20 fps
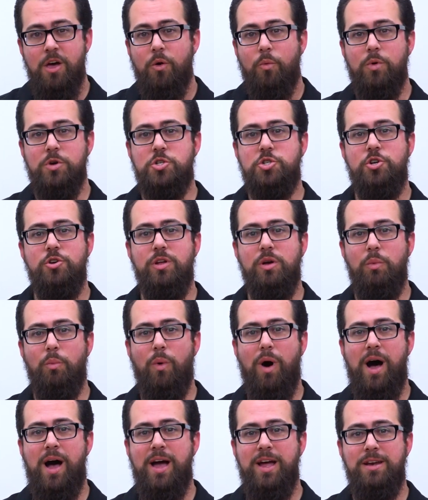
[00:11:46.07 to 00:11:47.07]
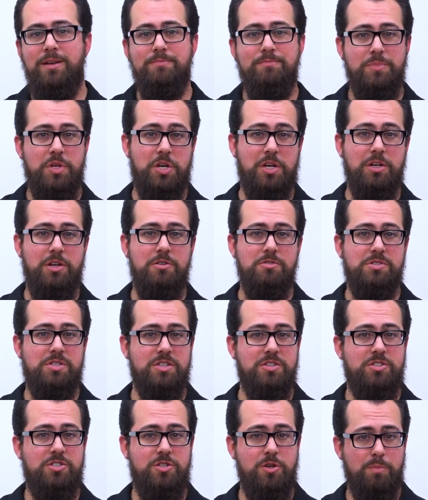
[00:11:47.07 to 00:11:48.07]
When shooting wide, you can use
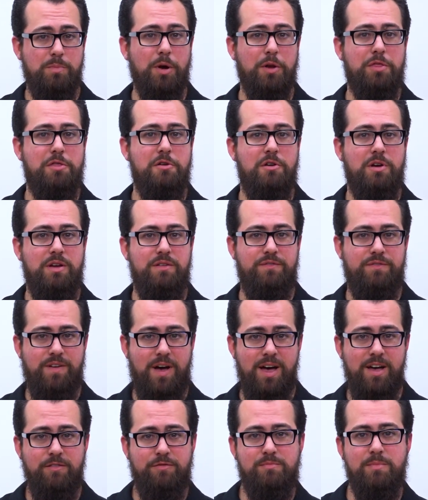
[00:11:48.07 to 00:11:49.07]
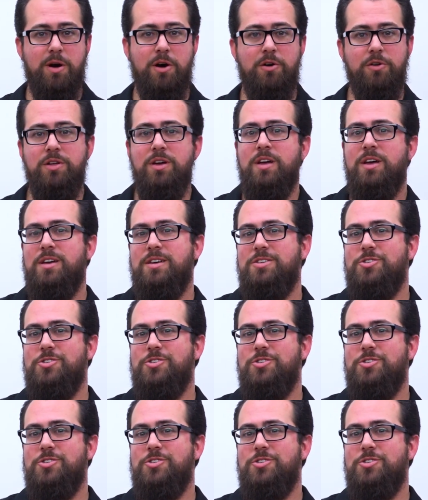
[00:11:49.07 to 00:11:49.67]
the Super 35 mode